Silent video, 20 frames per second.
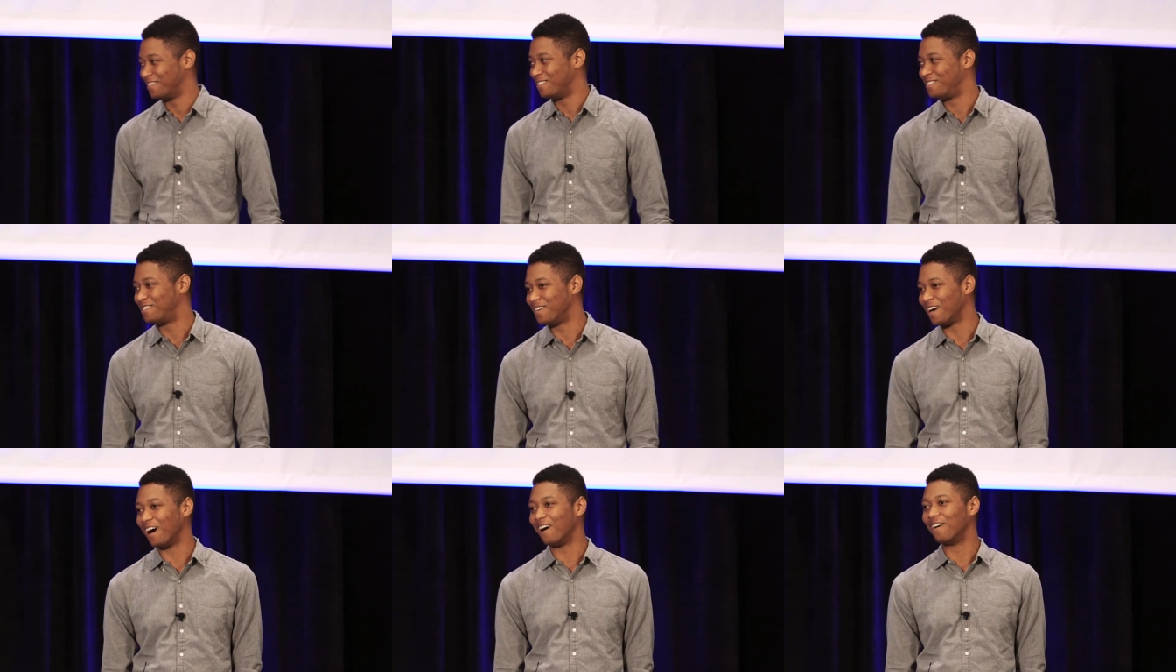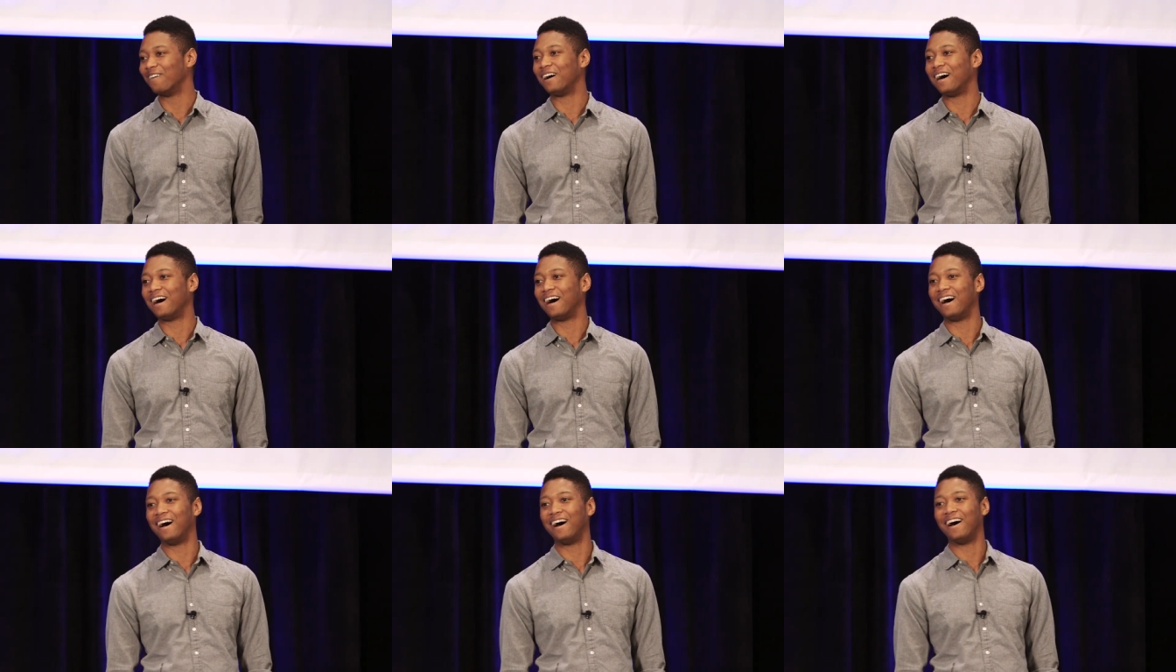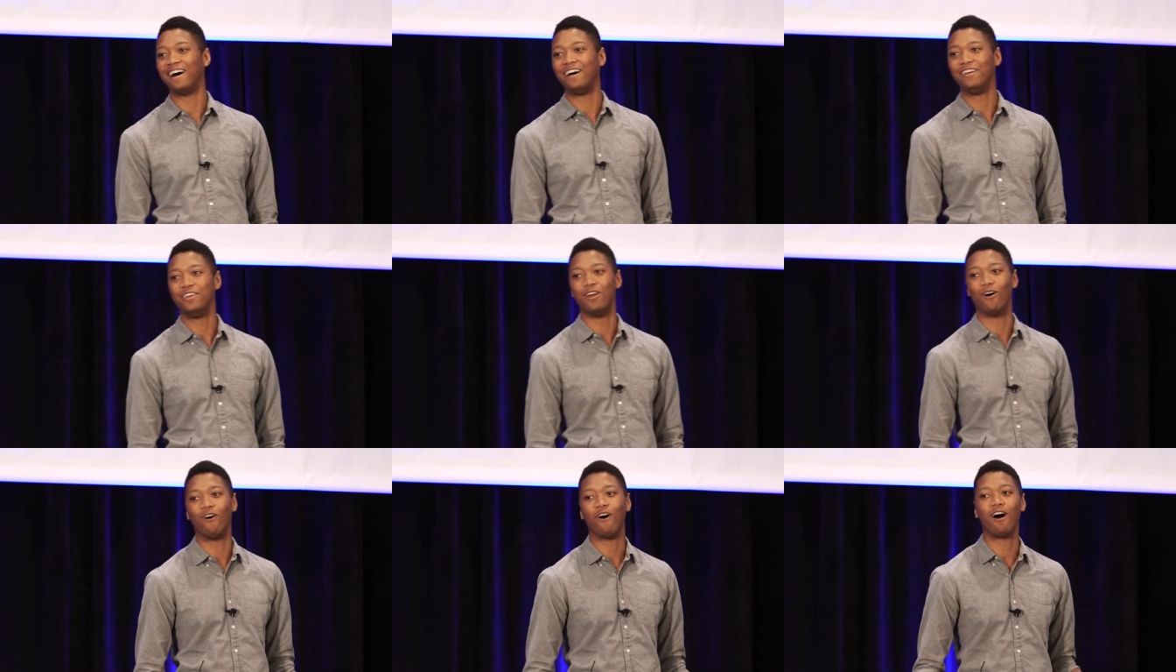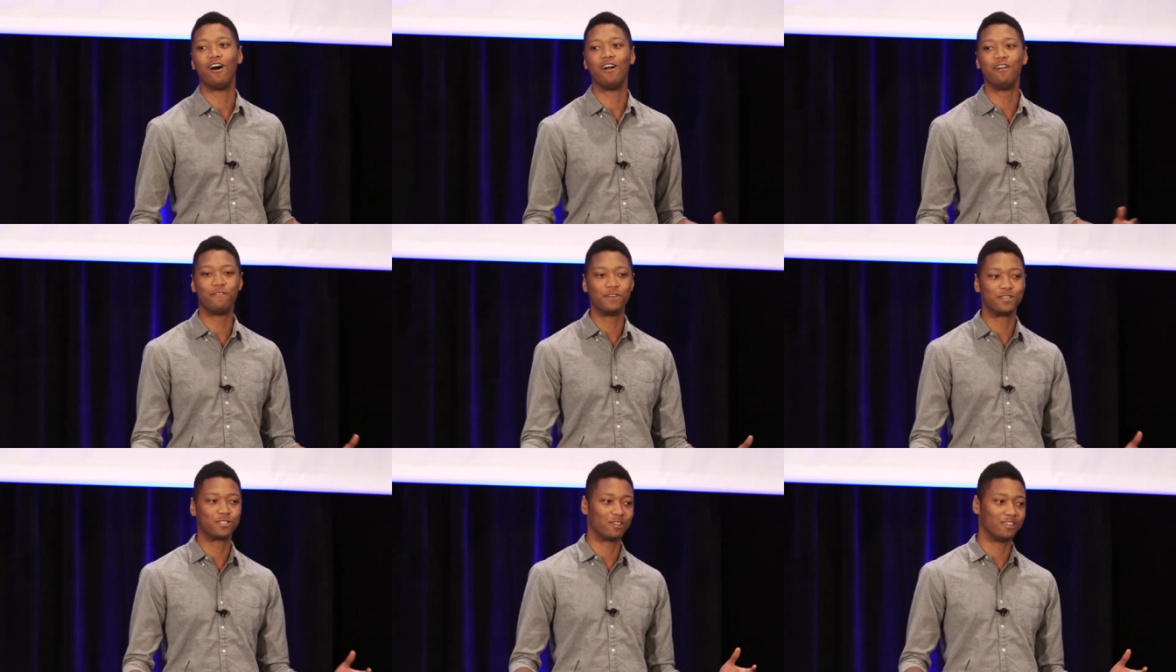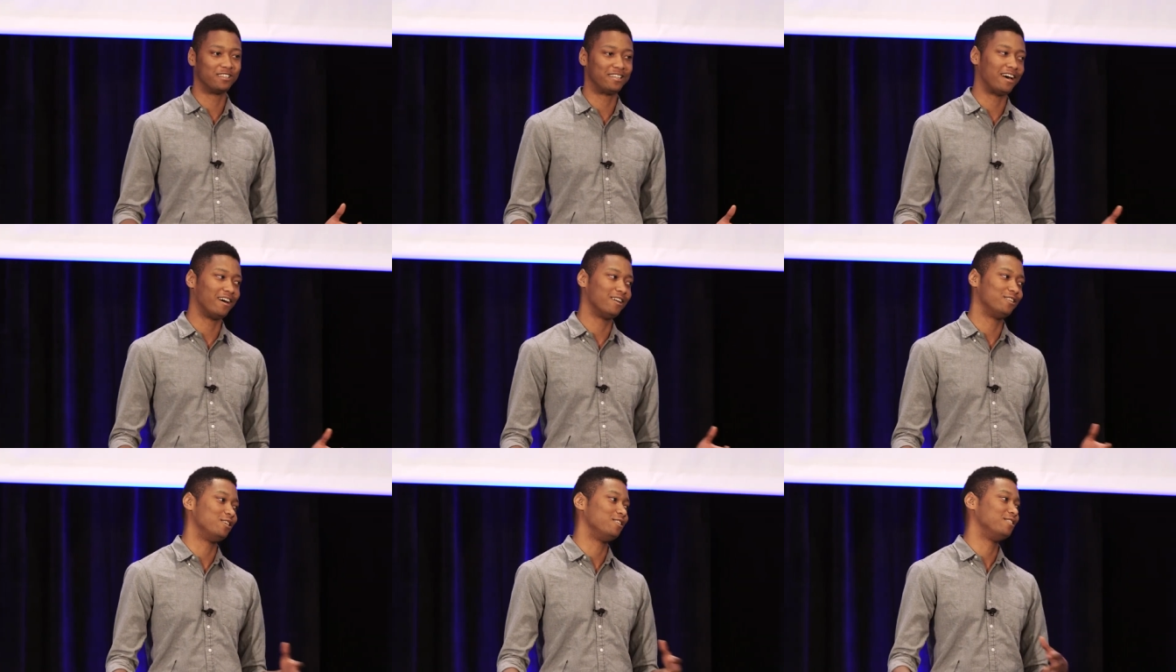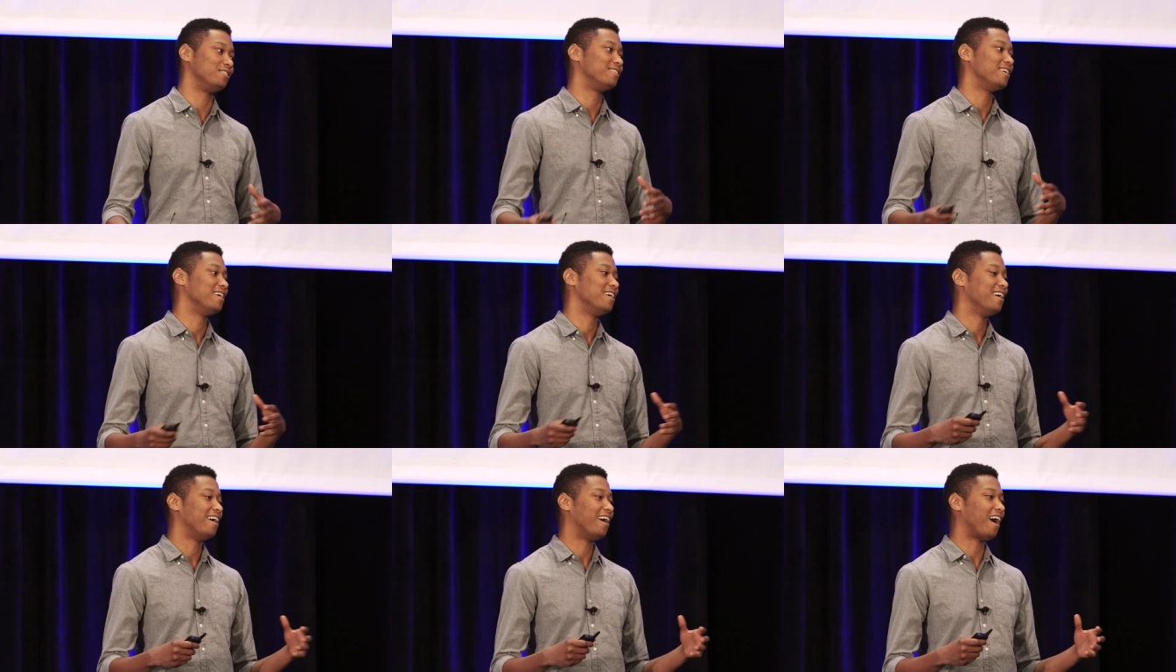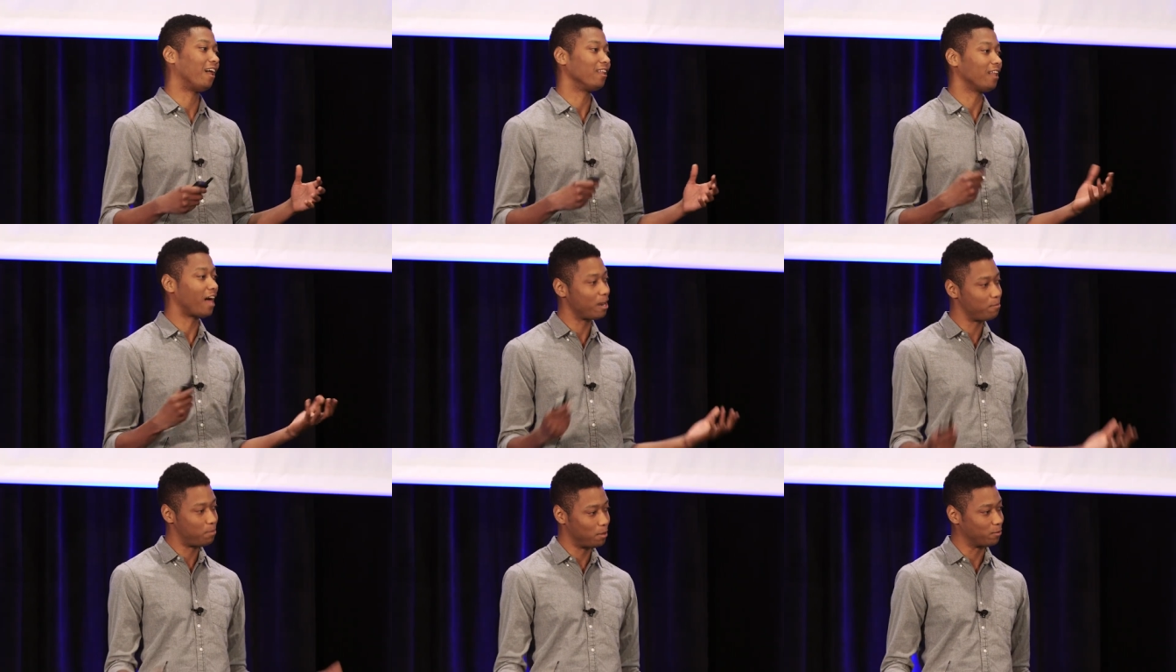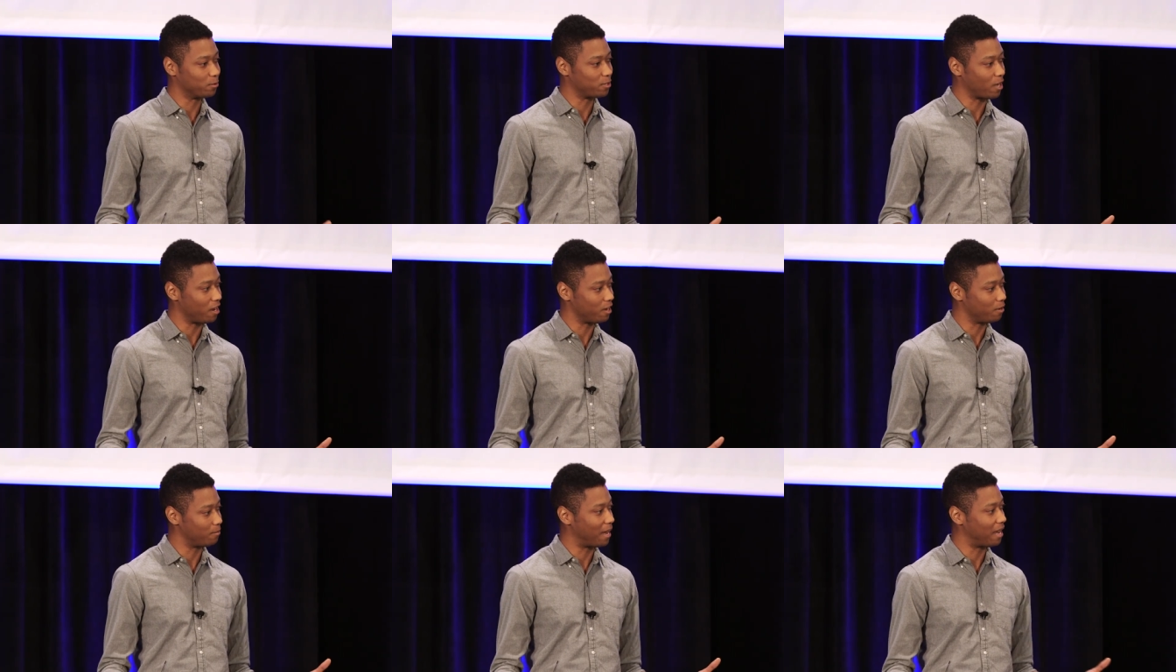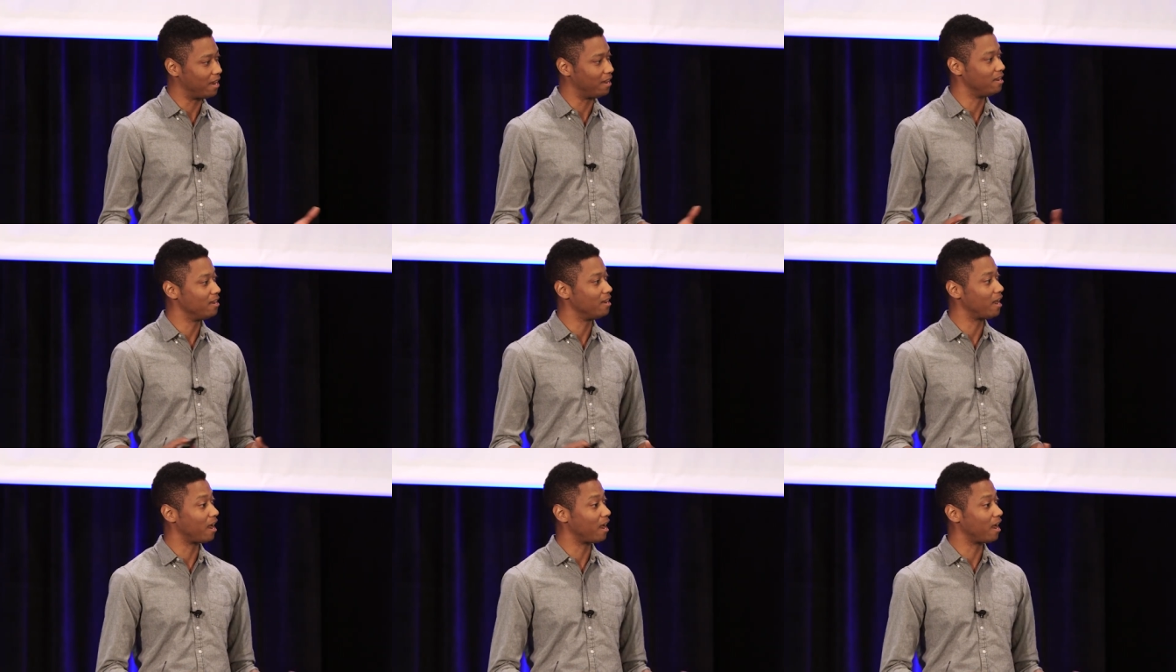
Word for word: So, you know, artificial intelligence a lot of people talk about it.